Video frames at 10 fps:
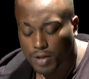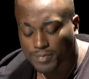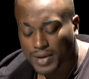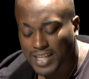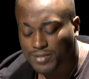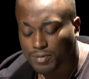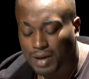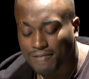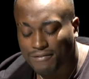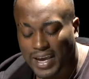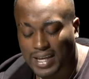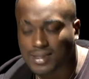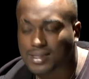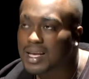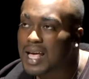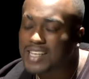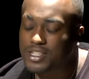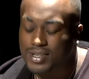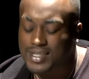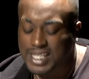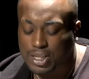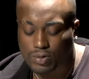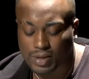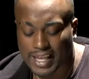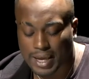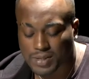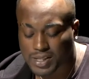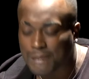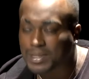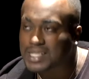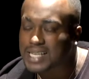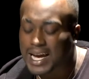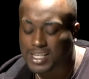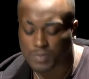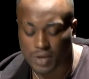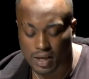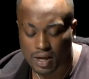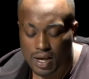pierced through my veins as her silk lips hypnotized me.